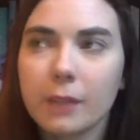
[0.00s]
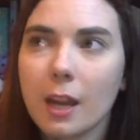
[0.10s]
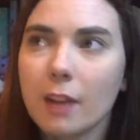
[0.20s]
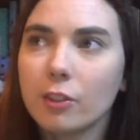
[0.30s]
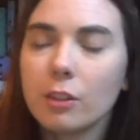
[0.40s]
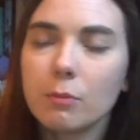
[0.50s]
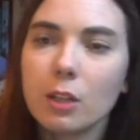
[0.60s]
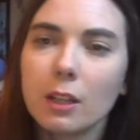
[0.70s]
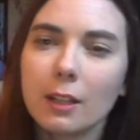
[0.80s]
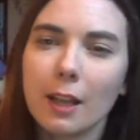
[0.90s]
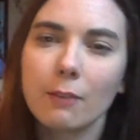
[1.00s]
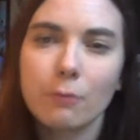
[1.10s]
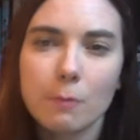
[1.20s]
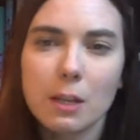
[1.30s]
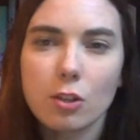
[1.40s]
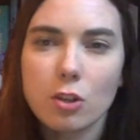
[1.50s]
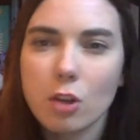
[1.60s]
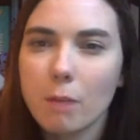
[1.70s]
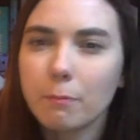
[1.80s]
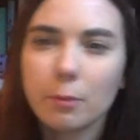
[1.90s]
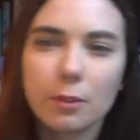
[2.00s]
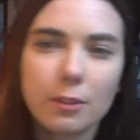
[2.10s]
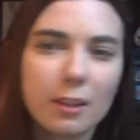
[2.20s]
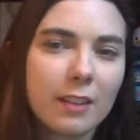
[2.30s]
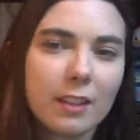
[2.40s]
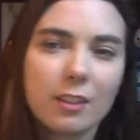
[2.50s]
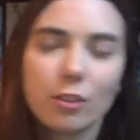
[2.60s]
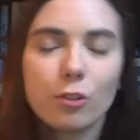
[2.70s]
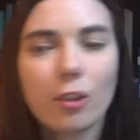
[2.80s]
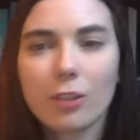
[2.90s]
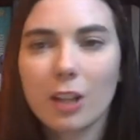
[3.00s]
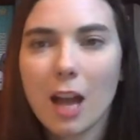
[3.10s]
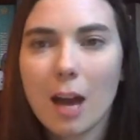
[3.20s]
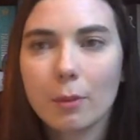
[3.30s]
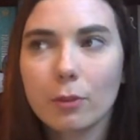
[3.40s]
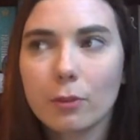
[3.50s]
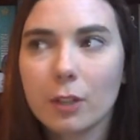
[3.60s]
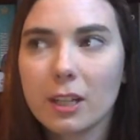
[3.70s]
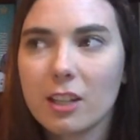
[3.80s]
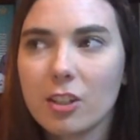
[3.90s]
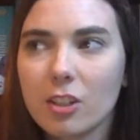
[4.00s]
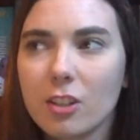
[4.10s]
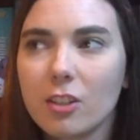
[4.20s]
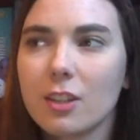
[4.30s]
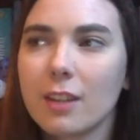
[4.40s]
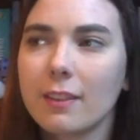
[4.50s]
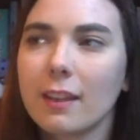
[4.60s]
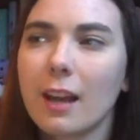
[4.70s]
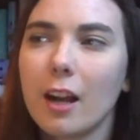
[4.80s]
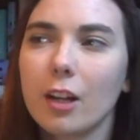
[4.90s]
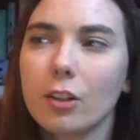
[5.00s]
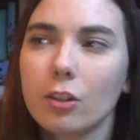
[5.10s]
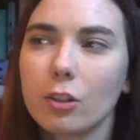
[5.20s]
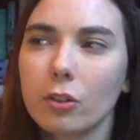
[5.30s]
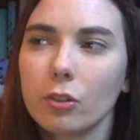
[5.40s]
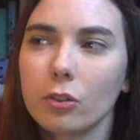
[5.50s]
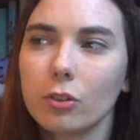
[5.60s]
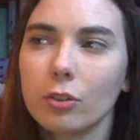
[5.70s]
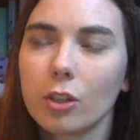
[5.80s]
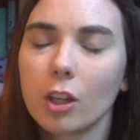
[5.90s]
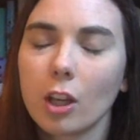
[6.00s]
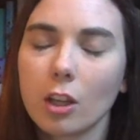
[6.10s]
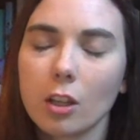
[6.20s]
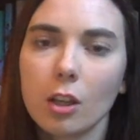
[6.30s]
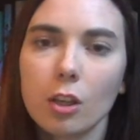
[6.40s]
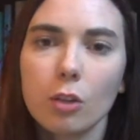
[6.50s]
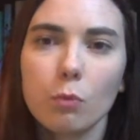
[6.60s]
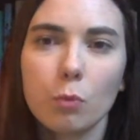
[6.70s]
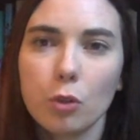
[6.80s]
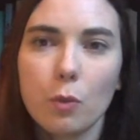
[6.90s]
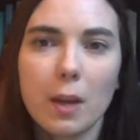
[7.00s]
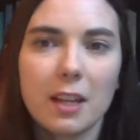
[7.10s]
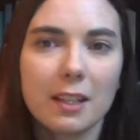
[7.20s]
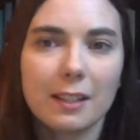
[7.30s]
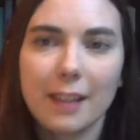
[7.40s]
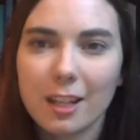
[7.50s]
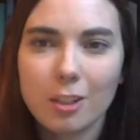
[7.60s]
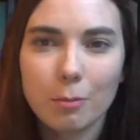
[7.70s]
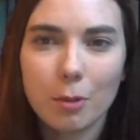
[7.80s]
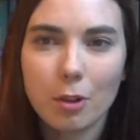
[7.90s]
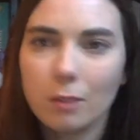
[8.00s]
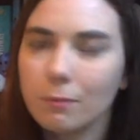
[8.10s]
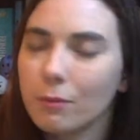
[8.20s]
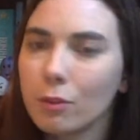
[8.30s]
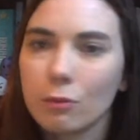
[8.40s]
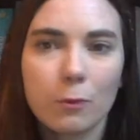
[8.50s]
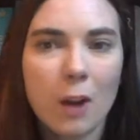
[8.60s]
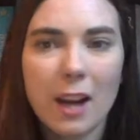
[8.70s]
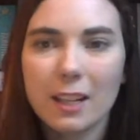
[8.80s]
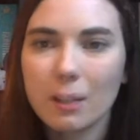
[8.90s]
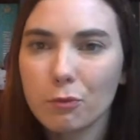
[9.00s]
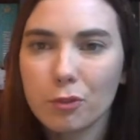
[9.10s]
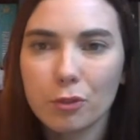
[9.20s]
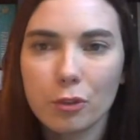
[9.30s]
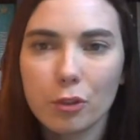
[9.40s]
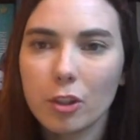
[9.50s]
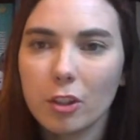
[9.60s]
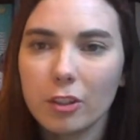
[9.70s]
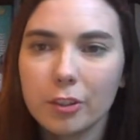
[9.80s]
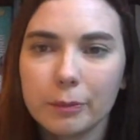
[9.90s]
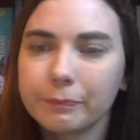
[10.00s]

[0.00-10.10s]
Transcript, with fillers: And you seem to get like information dumps, and then just nothing happened for ages, and the characters were no way connectable. The writing wasn't good.